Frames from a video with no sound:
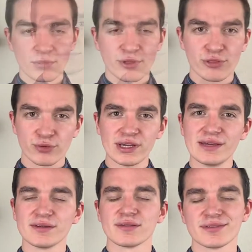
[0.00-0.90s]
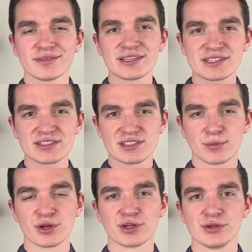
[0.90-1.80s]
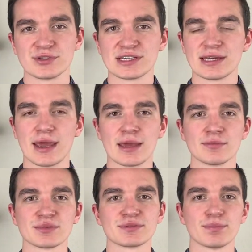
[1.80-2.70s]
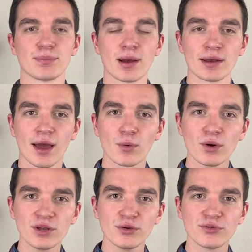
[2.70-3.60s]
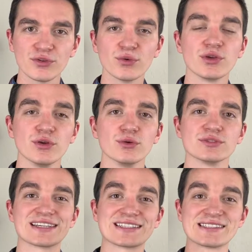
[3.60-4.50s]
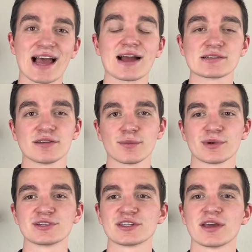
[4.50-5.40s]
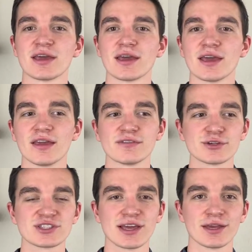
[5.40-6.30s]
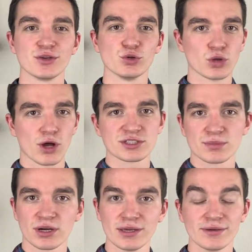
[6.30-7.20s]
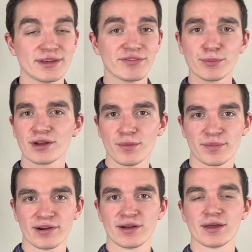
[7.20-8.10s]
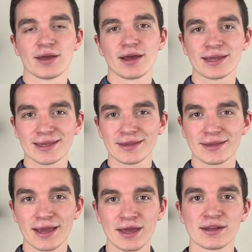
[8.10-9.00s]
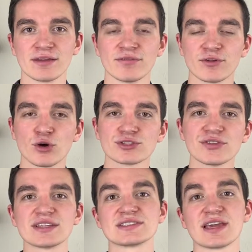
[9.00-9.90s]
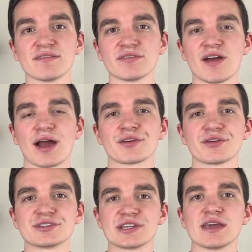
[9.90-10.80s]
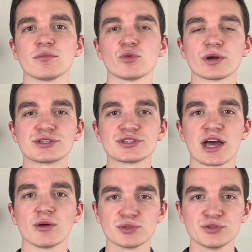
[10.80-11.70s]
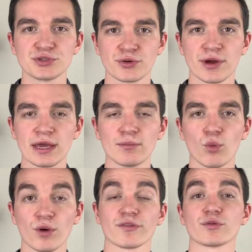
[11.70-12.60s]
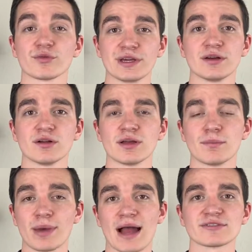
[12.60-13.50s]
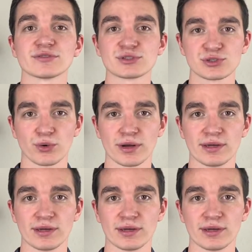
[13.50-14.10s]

3, this is similar to using names, but I want you to use exact numbers. If you're saying you lost money, give them a number. Again, it goes on that same factor as names where it just helps you to create more of a real, impactful story.